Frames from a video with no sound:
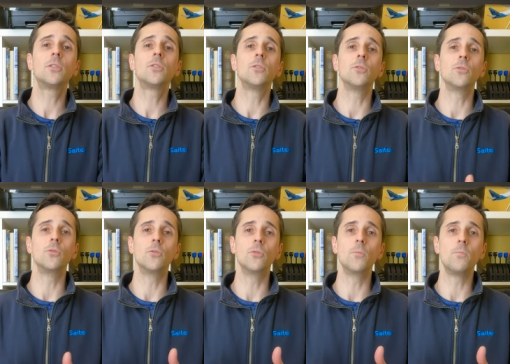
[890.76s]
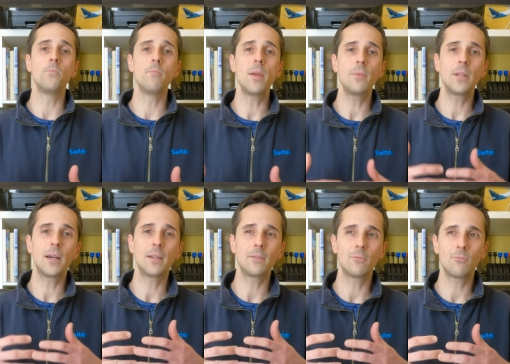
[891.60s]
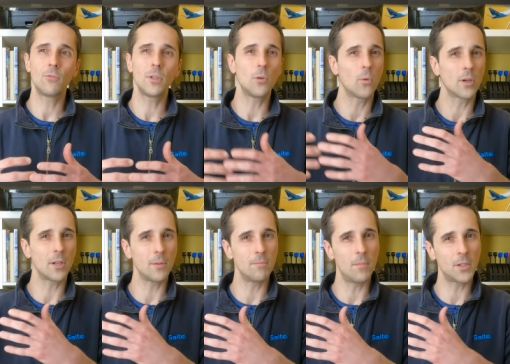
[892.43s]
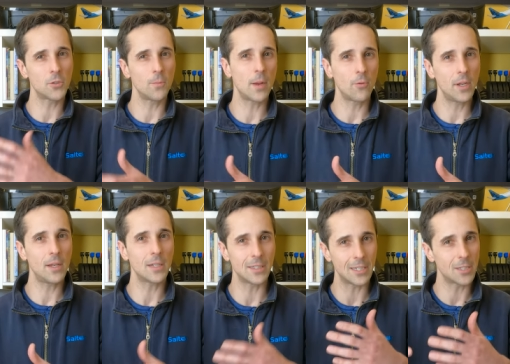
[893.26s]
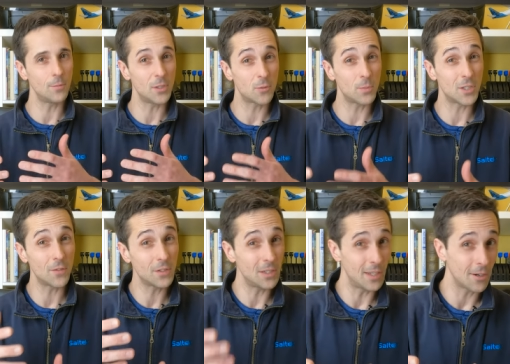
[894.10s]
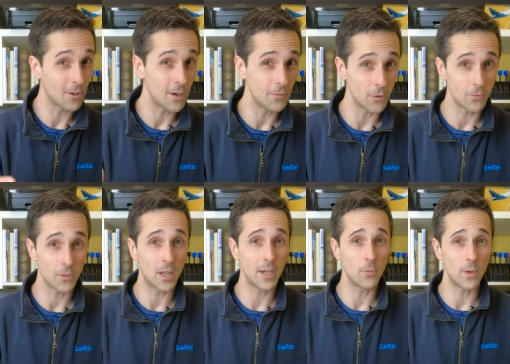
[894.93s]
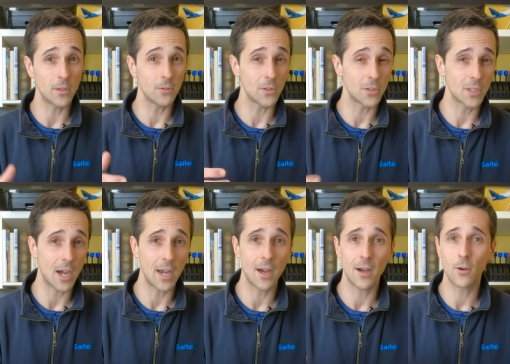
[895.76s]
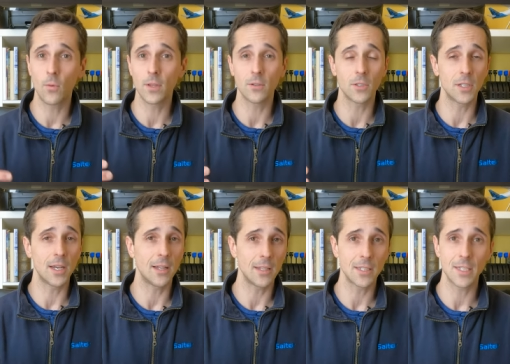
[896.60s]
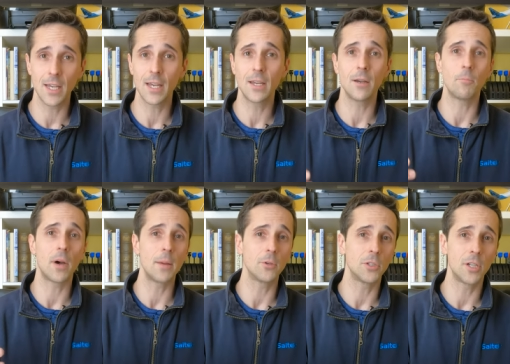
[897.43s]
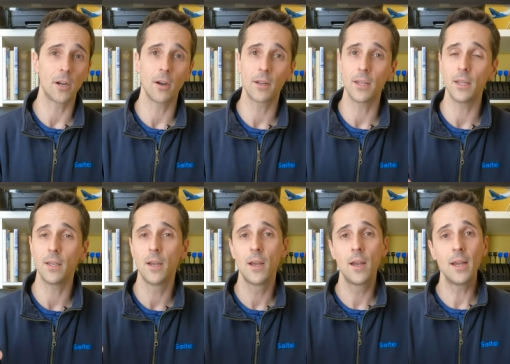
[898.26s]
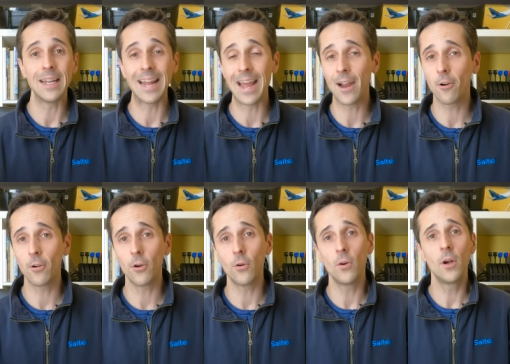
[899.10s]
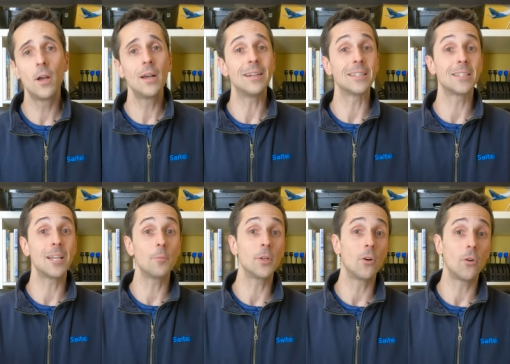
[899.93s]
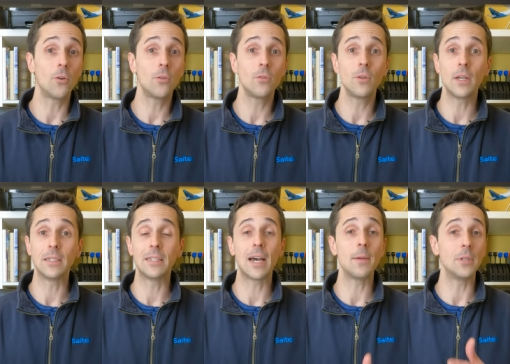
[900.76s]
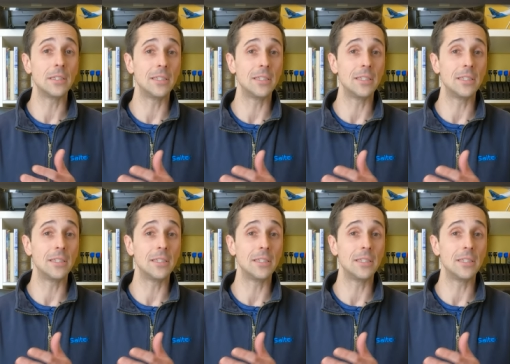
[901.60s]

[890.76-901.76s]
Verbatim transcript: to maybe not really working on muscle memory yet, because that's going to be specific to the aircraft you're flying, whether it's a Skyhawk, whether it's an LSA, a Piper Cherokee, an Arrow, a Seminole, a Diamond